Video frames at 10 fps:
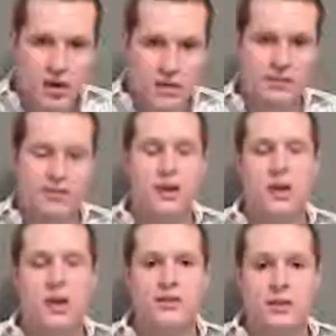wants,
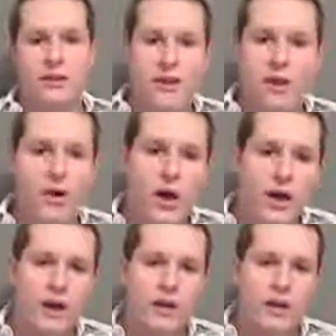so they can go
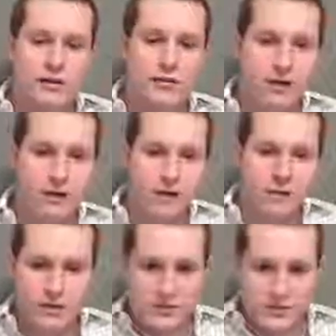ahead and get their federal
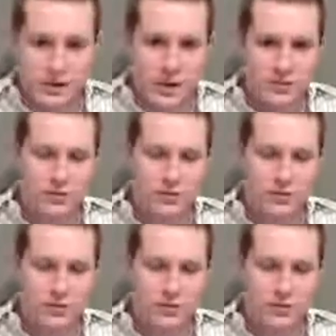funds.